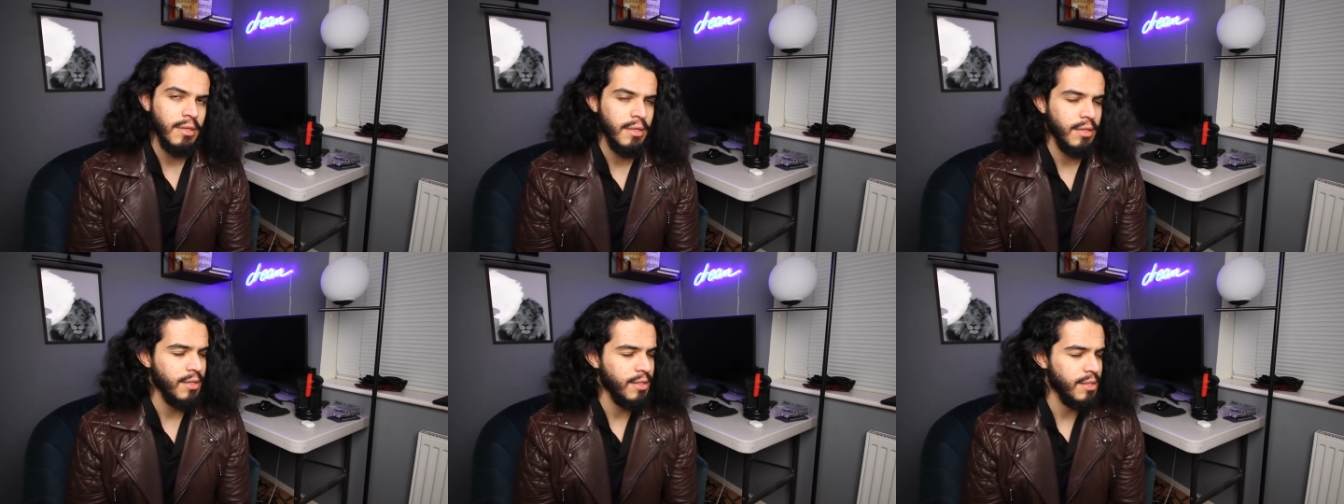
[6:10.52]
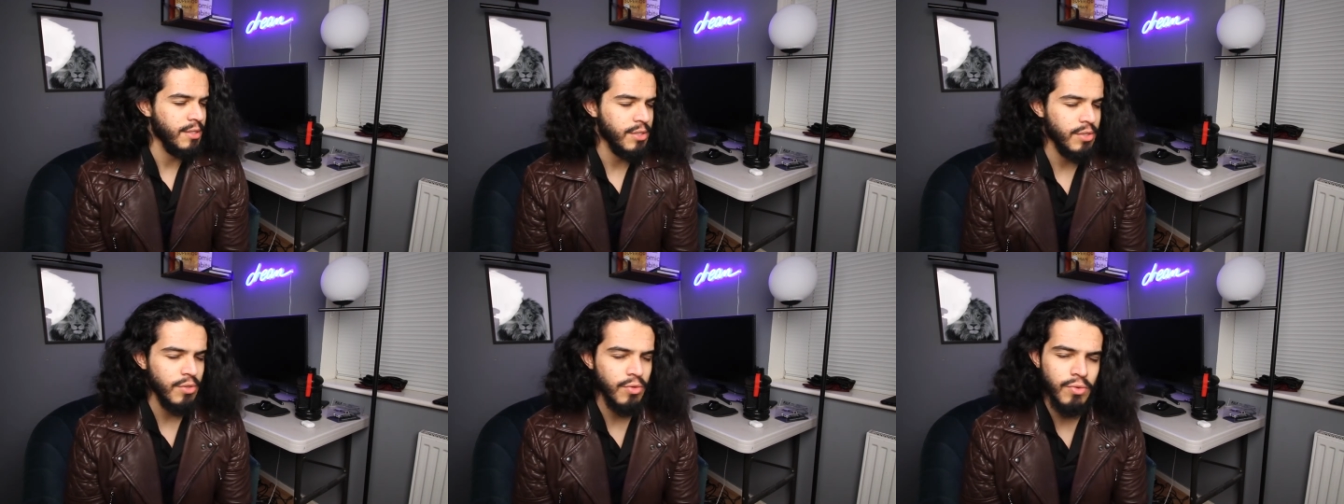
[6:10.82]
you
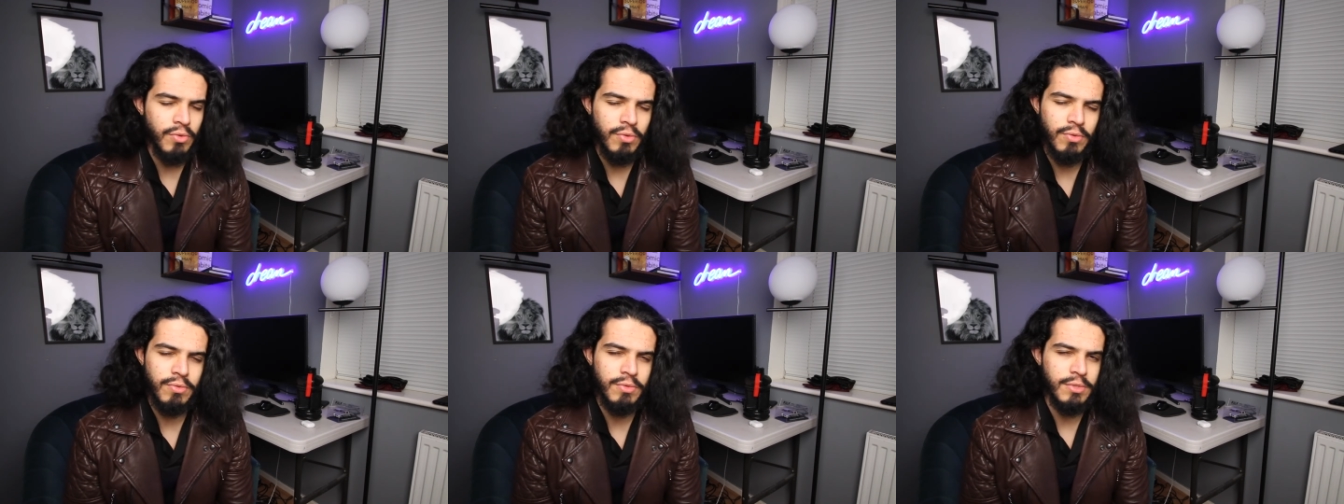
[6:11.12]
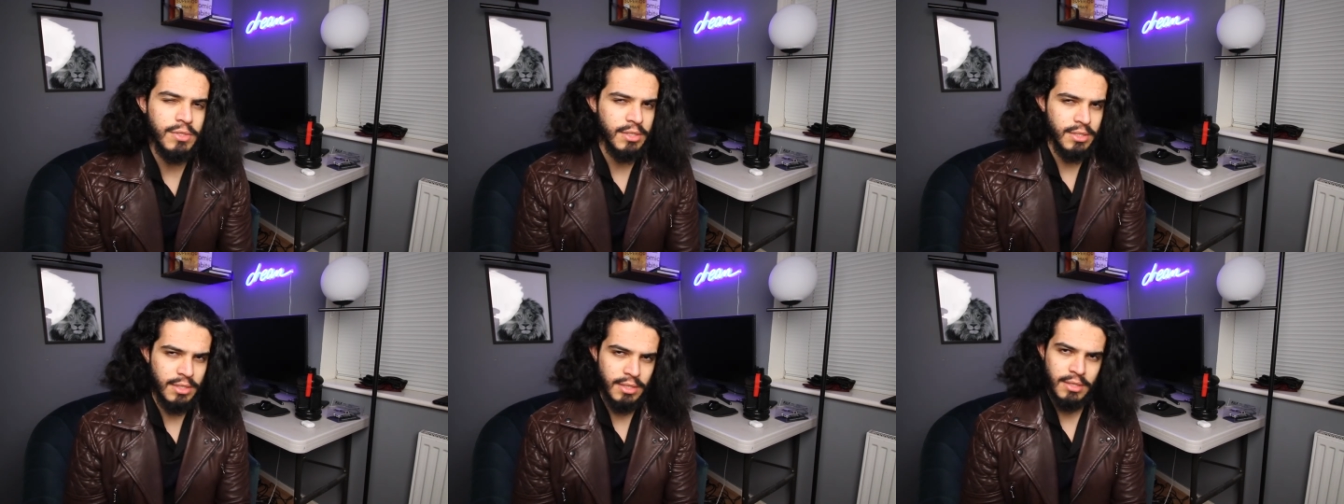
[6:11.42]
just
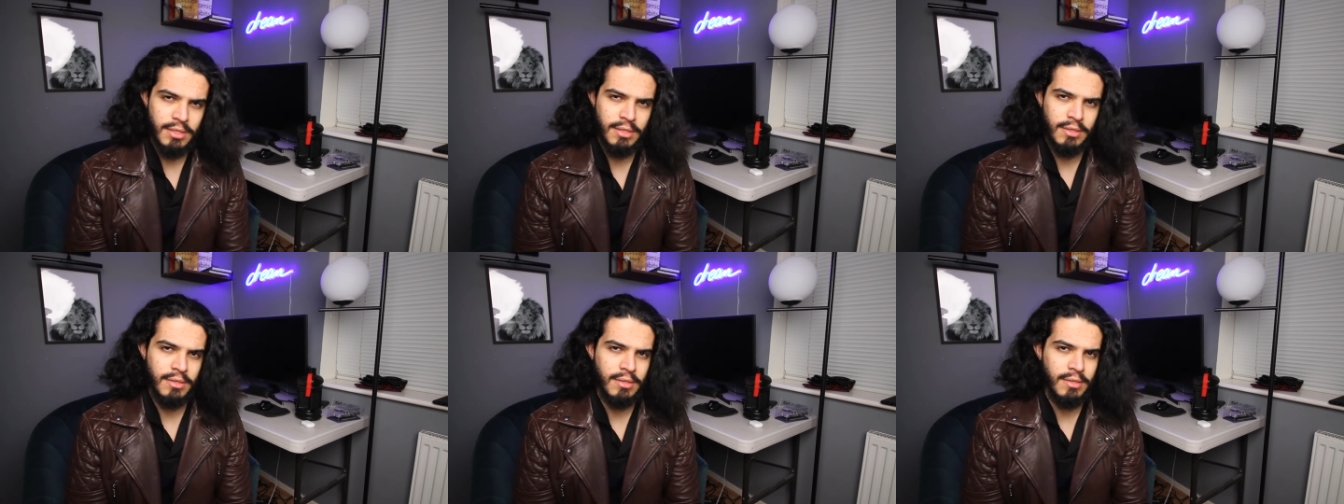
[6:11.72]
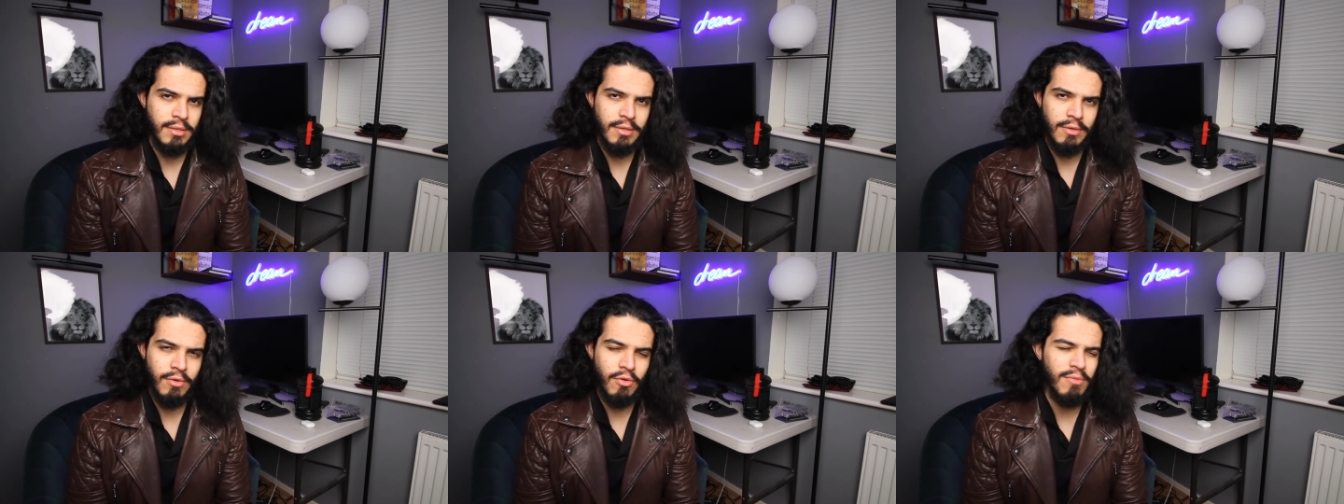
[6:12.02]
ooze
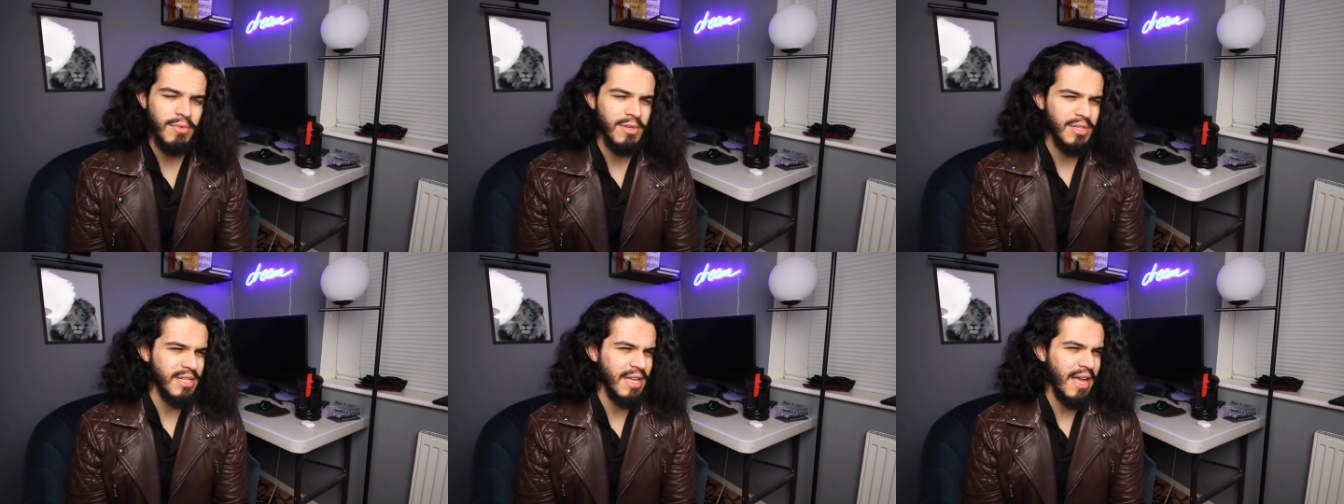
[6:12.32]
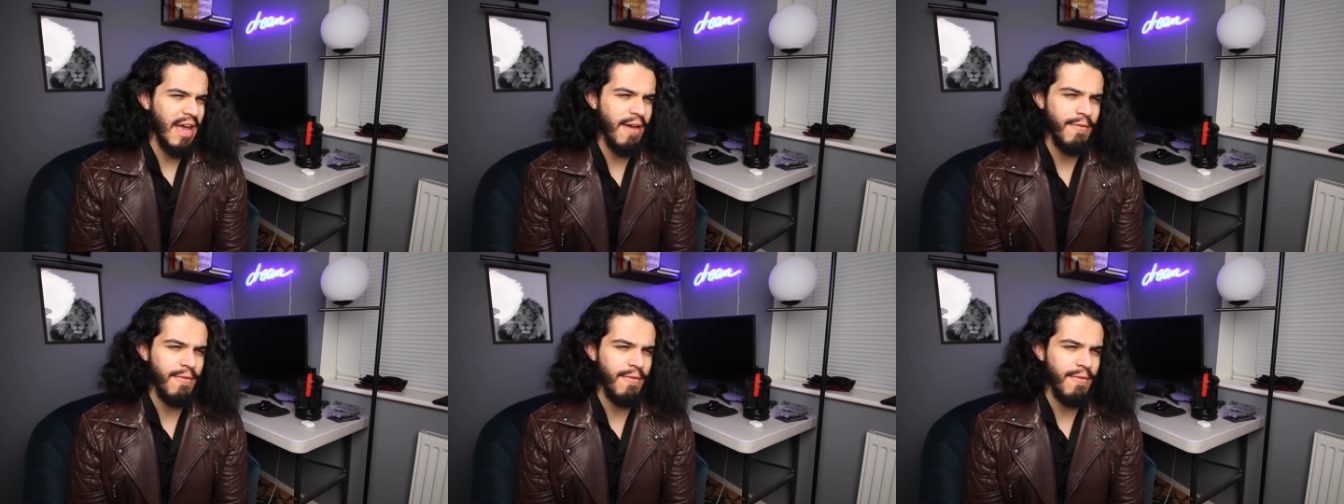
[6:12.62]
almost